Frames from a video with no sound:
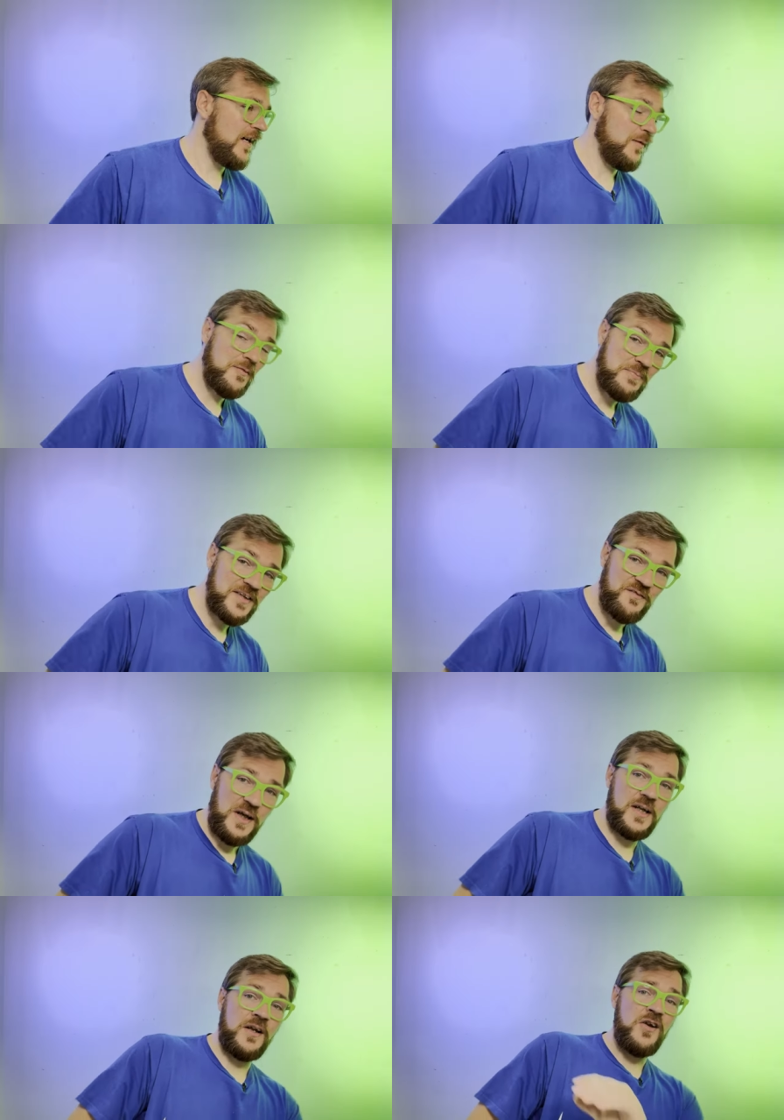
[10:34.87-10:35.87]
I'm a big
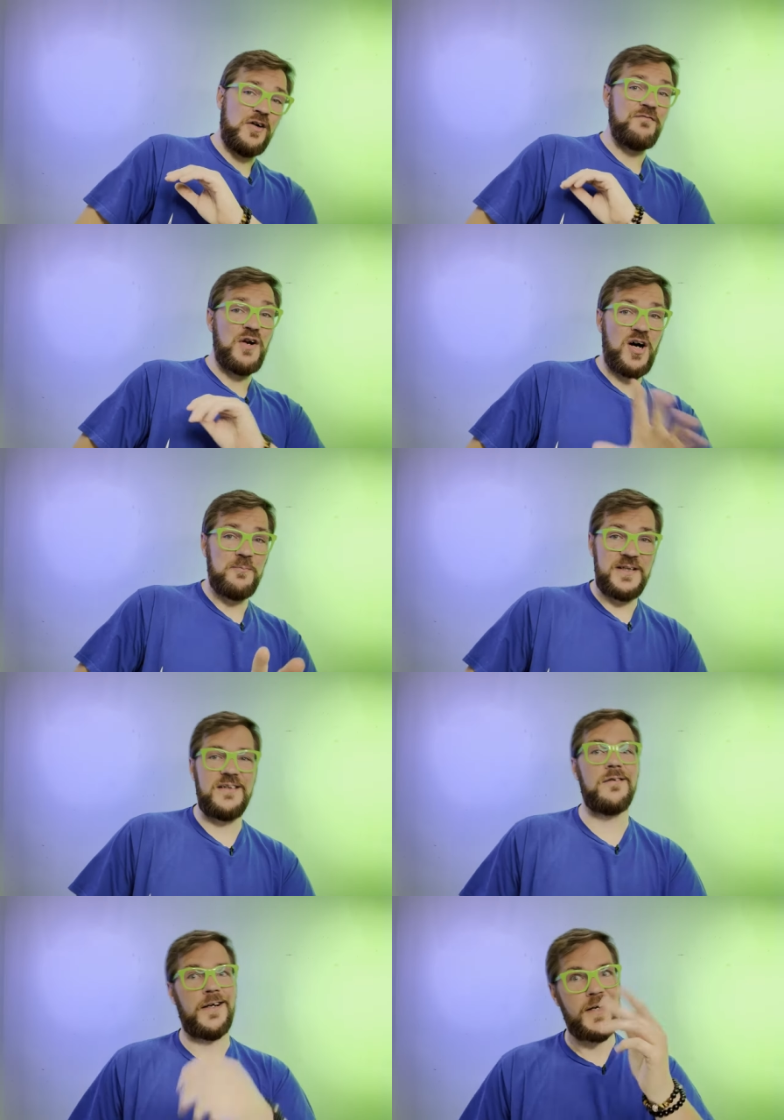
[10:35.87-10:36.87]
fan of not
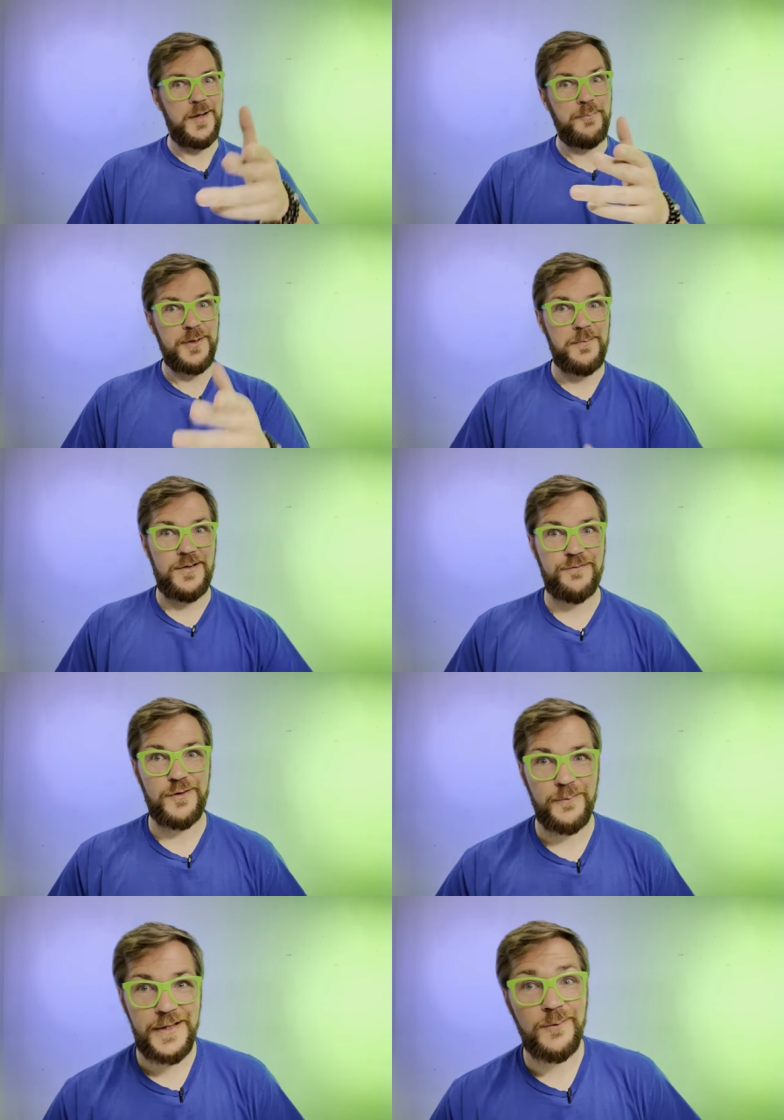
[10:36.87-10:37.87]
being like, hey, put them on
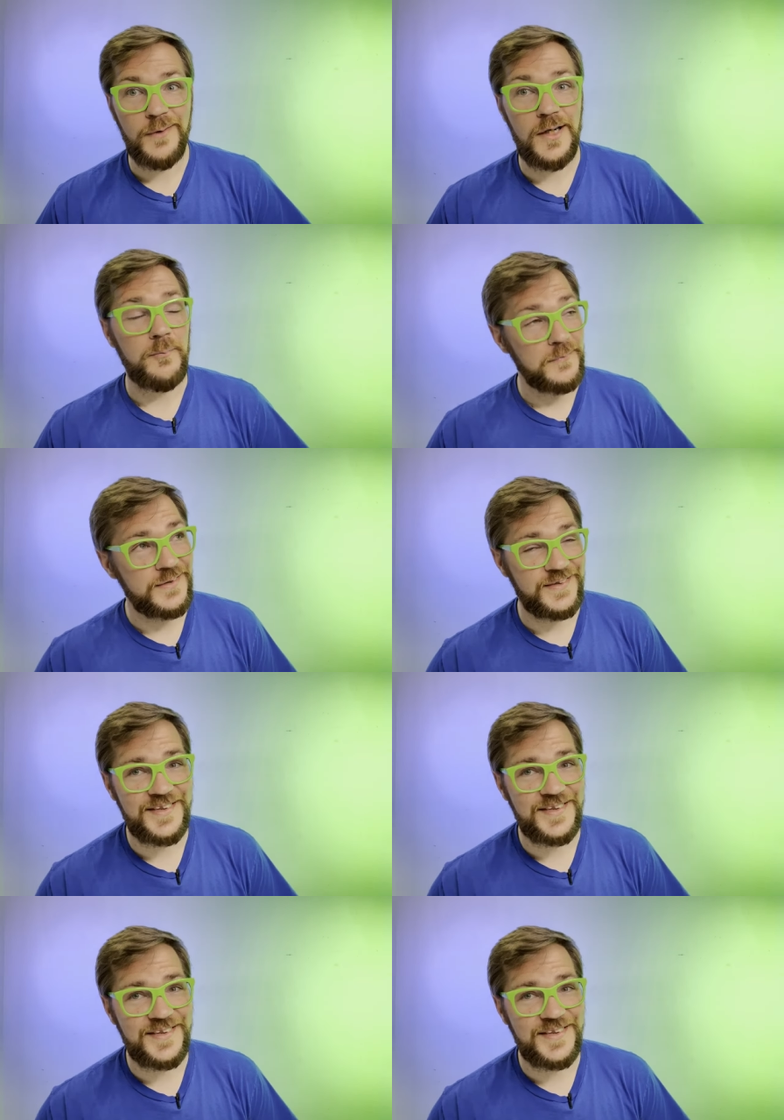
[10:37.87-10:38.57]
for a week and wear them,